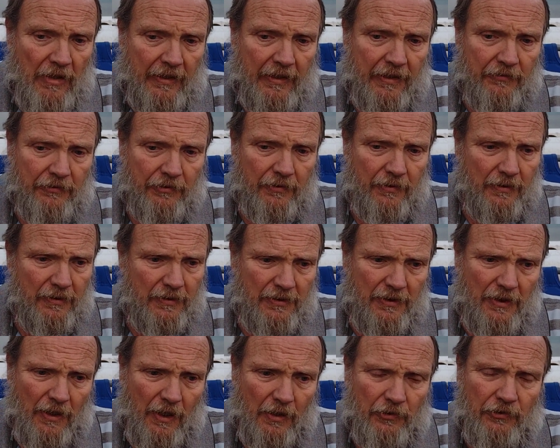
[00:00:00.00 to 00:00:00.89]
it's
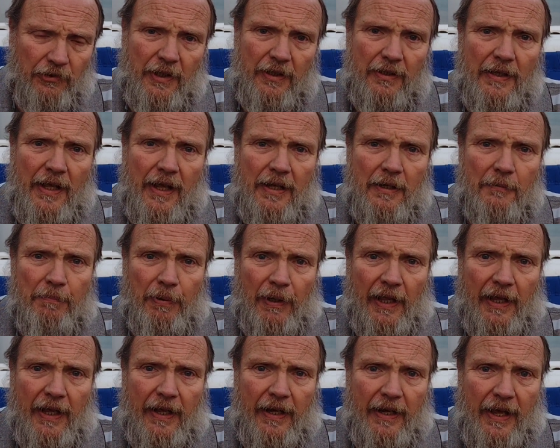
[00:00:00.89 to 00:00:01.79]
you know sit down and
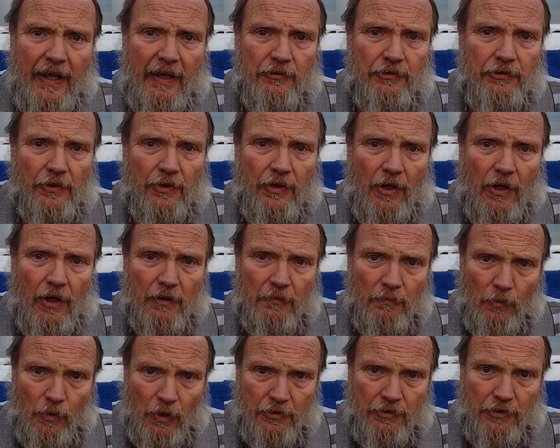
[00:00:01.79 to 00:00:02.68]
plan out your
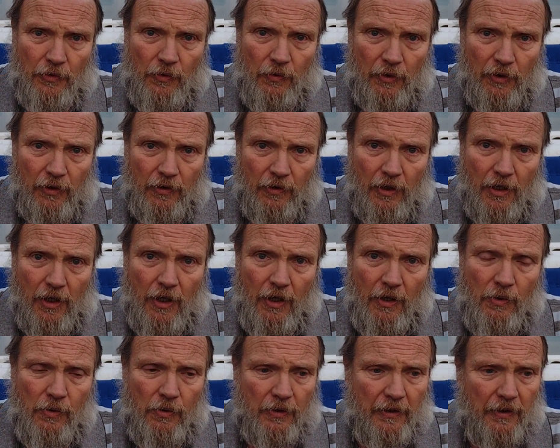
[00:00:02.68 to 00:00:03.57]
garden what you want to
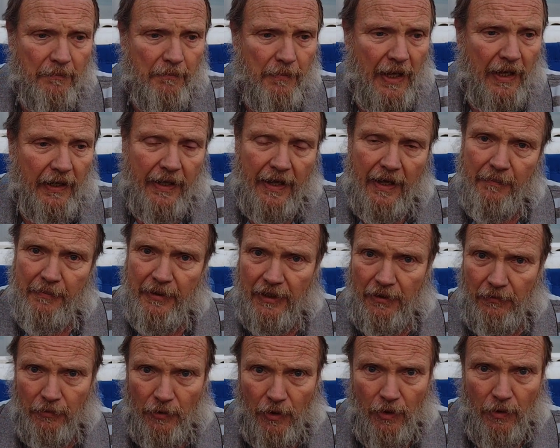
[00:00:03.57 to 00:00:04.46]
grow and about how
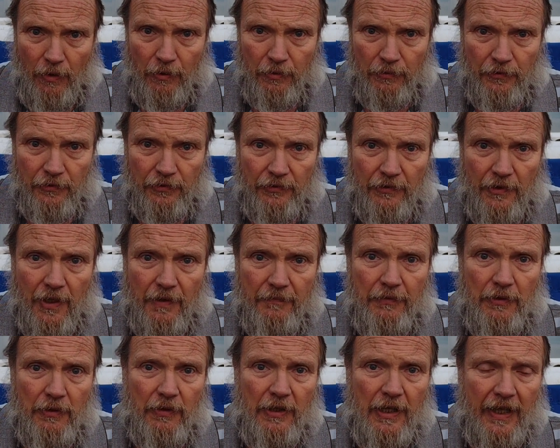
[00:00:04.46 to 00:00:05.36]
many rolls of
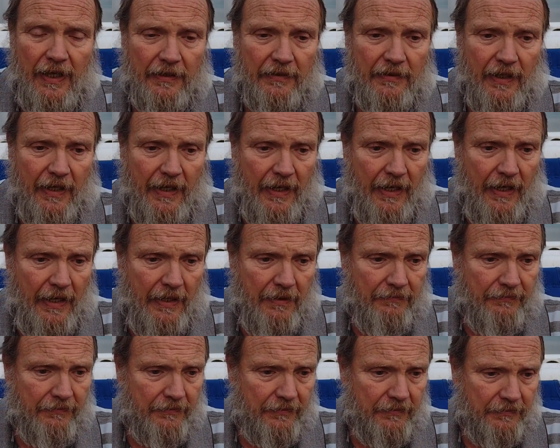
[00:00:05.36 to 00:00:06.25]
stuff you'd like to
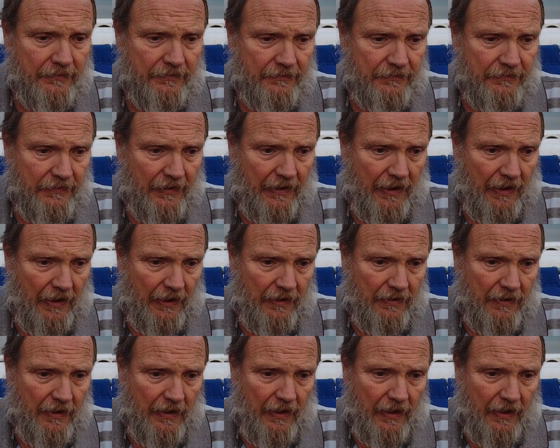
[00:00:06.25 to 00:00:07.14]
have
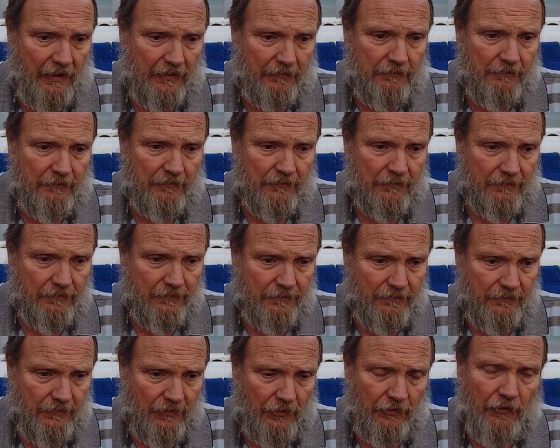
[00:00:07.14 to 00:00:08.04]
and uh,
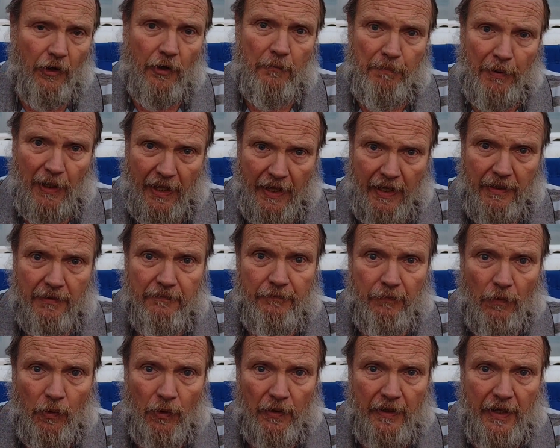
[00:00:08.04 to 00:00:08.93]
start
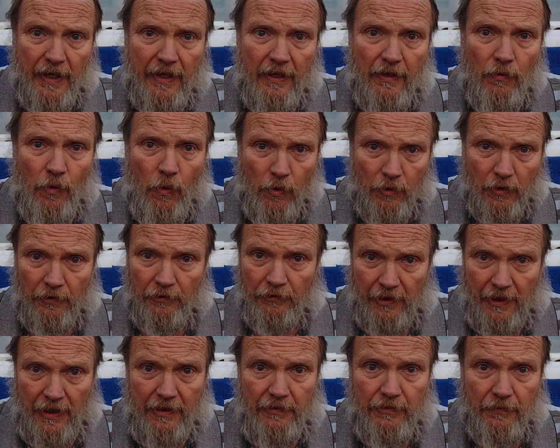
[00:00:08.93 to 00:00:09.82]
planning for it now order
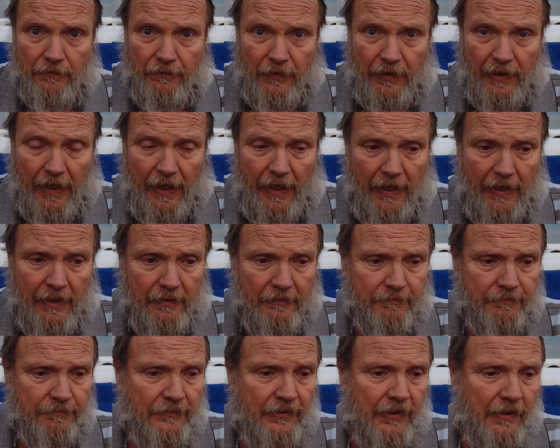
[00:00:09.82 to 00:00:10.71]
seeds if you
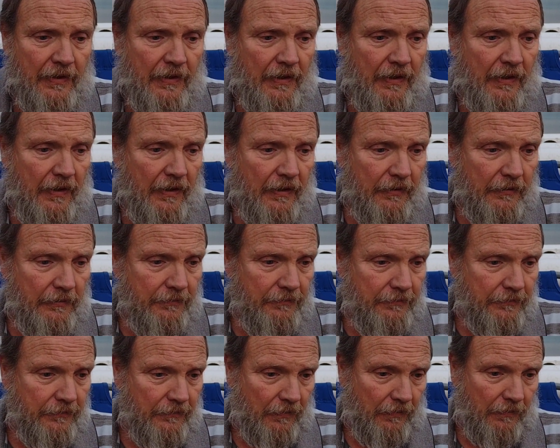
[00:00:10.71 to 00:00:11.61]
can
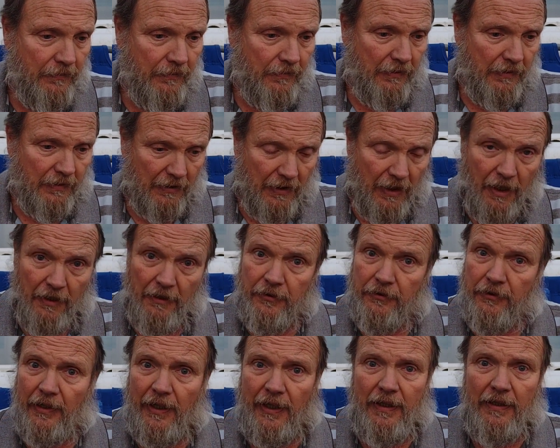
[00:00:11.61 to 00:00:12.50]

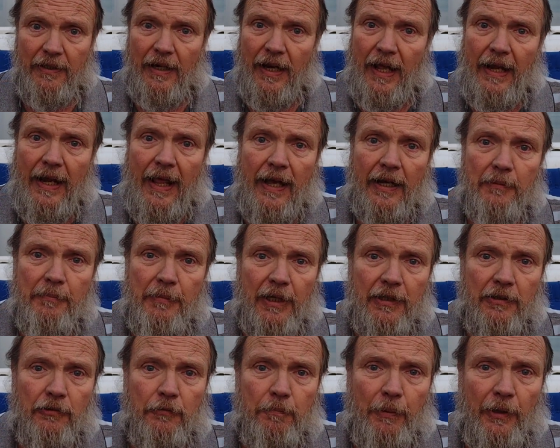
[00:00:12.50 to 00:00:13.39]
another thing that i like
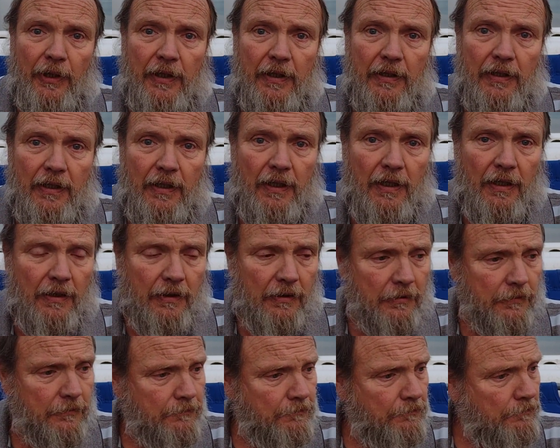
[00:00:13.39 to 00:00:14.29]
about the spring of the
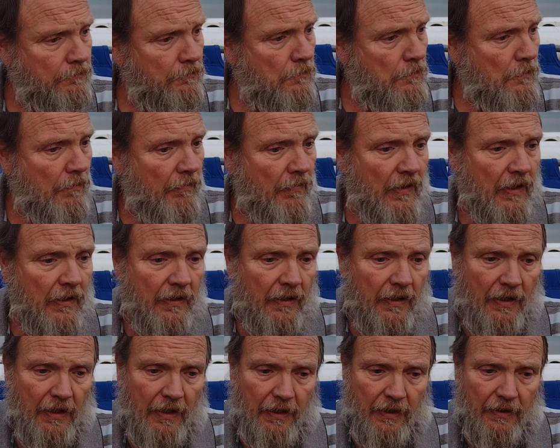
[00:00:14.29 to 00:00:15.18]
year
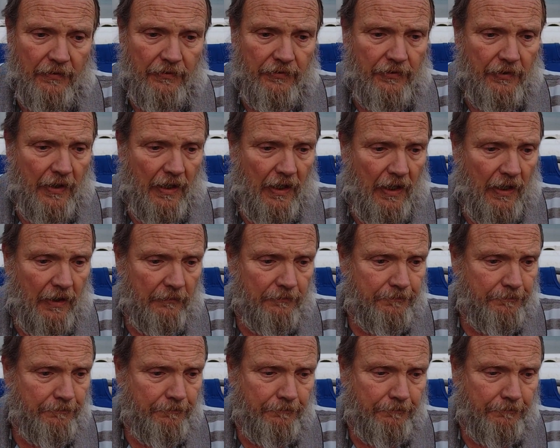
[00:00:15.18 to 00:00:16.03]
is uh,